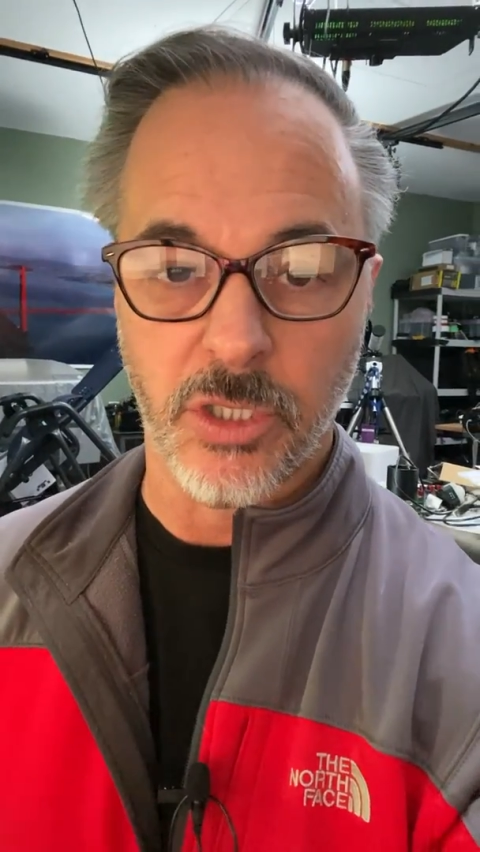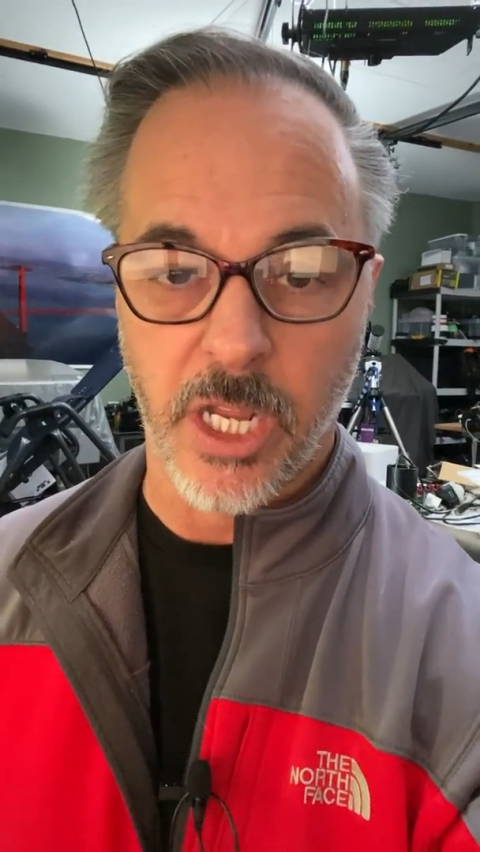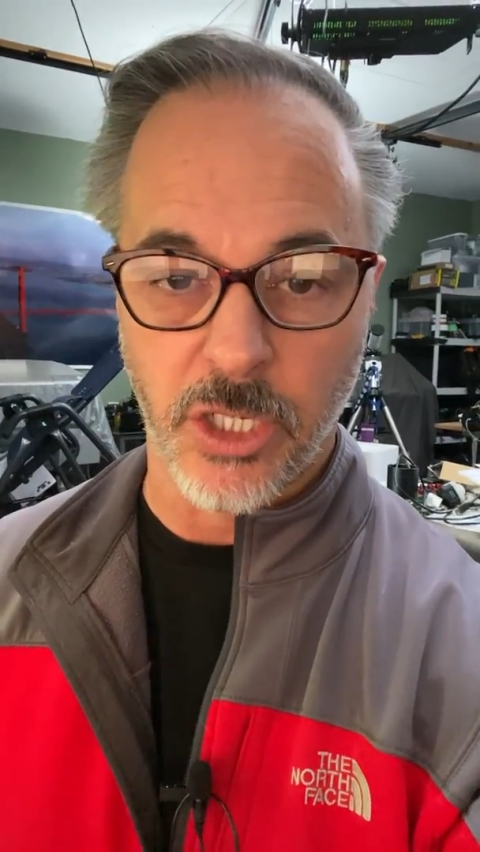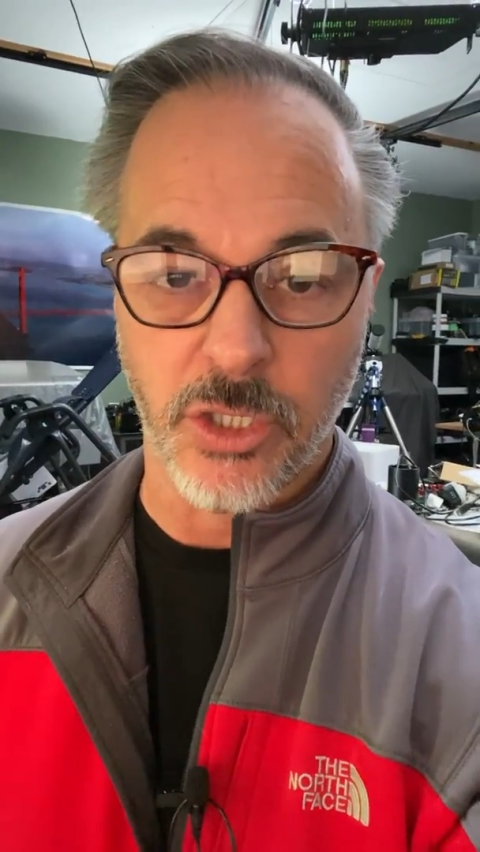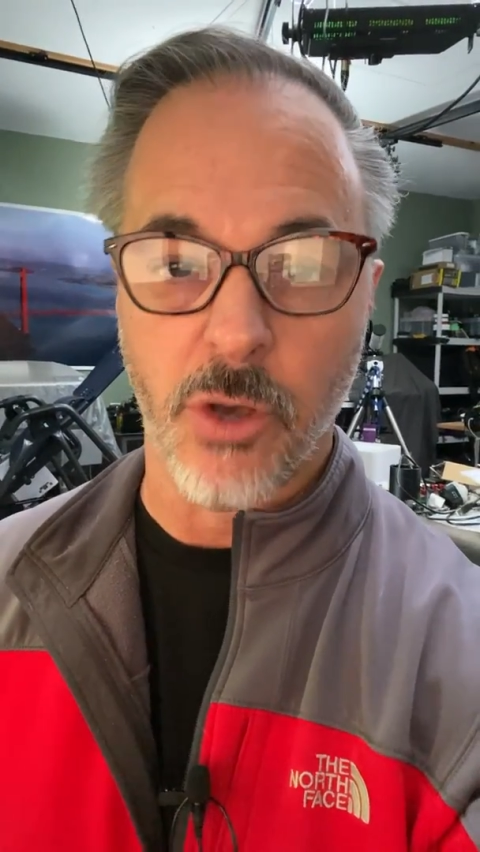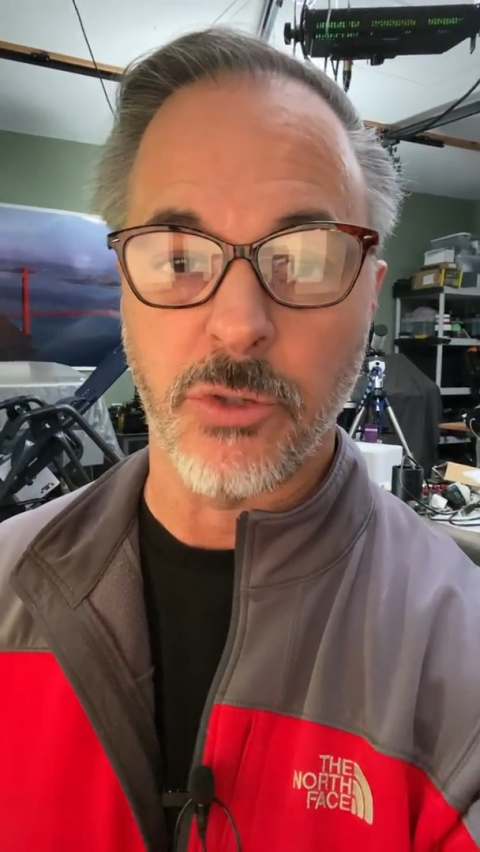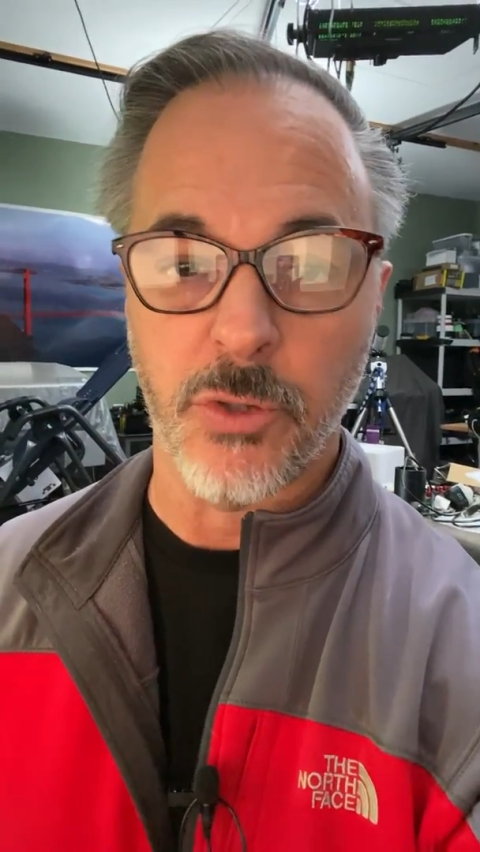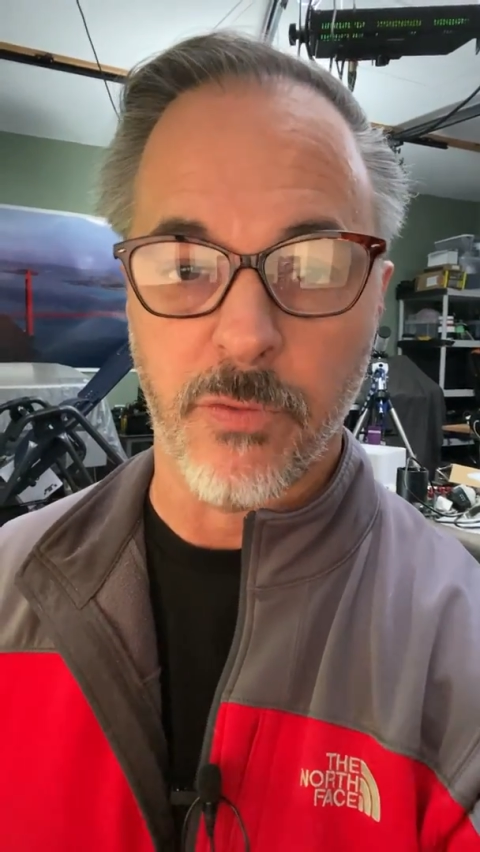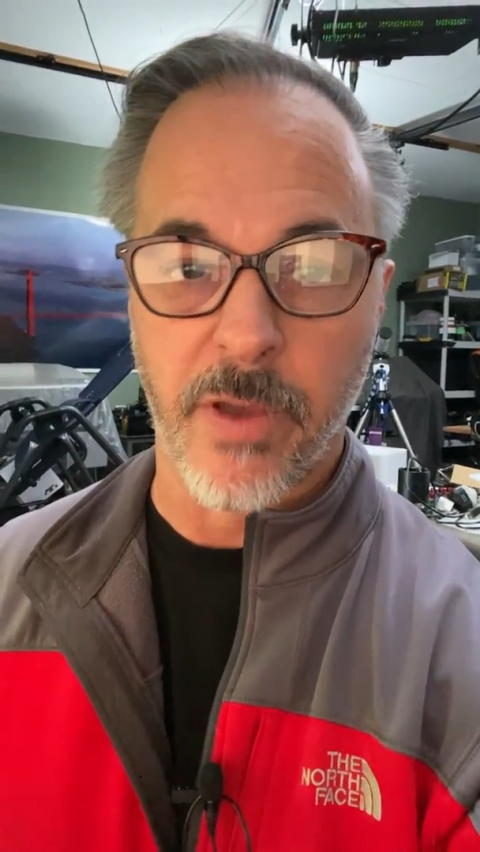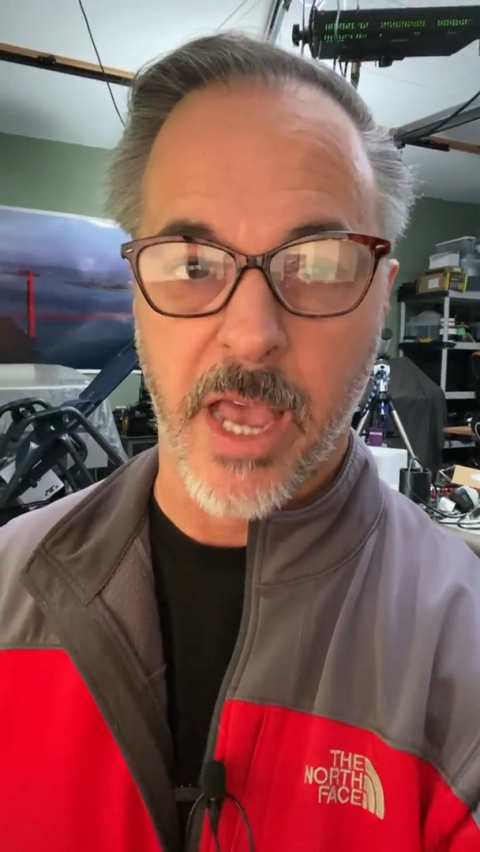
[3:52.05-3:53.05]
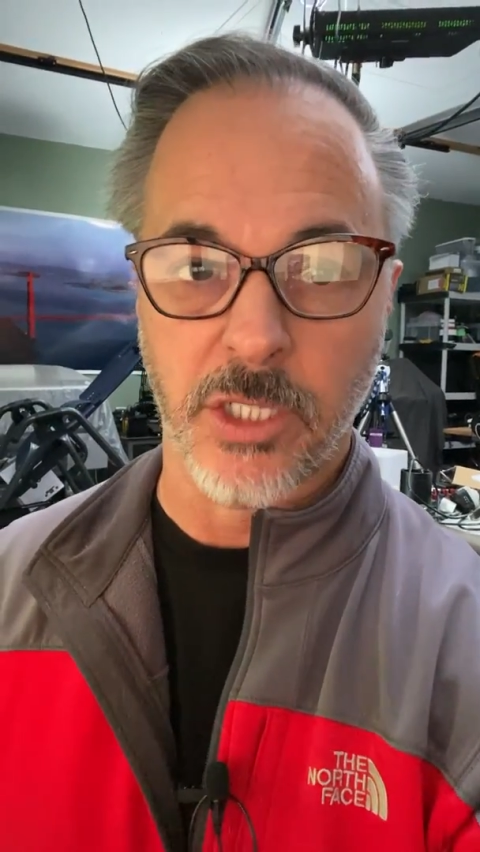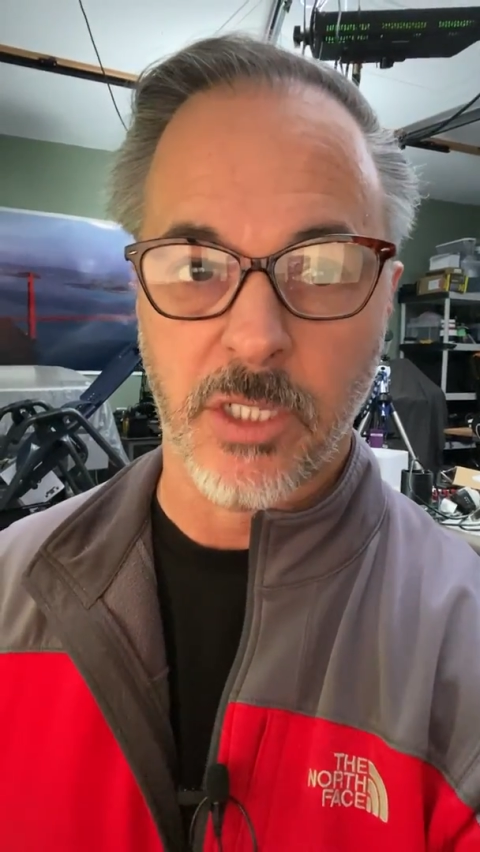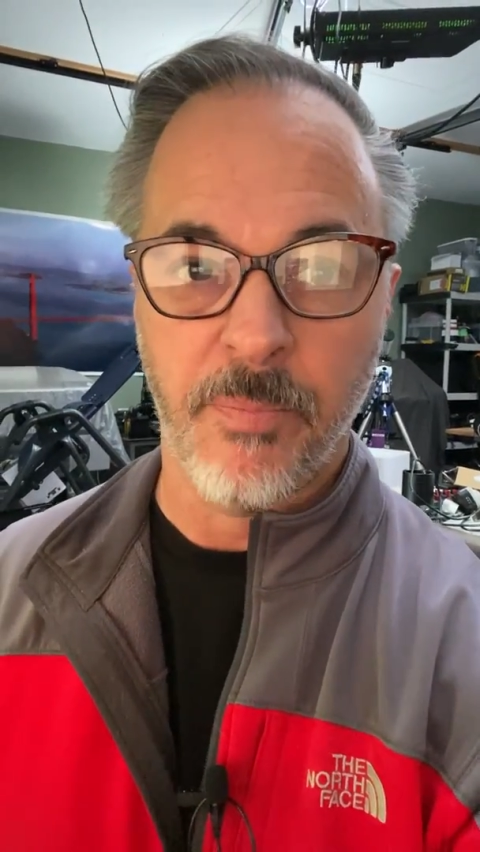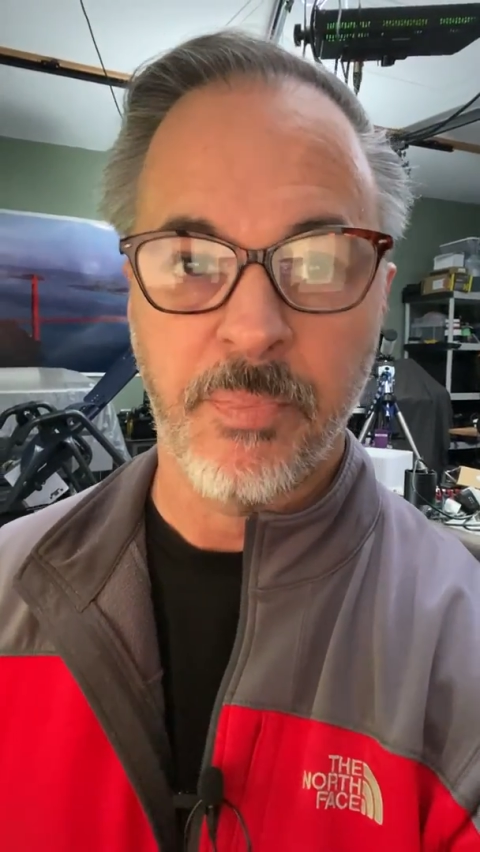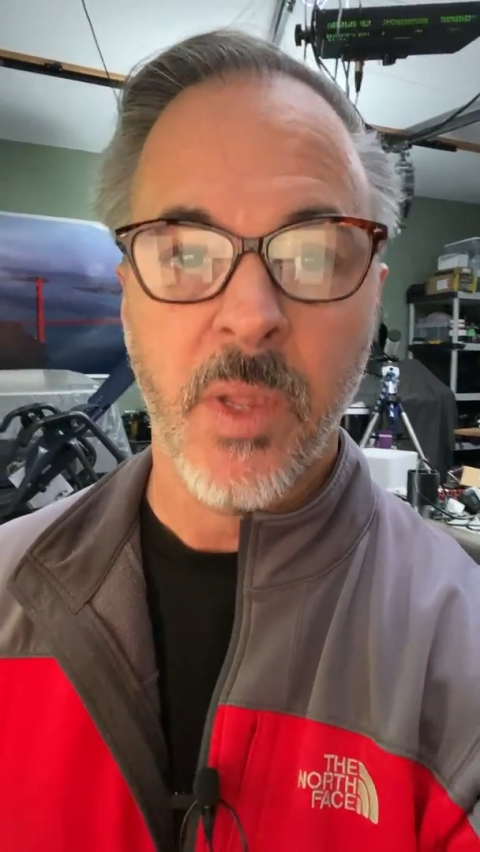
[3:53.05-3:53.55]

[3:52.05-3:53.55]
They just go too fast.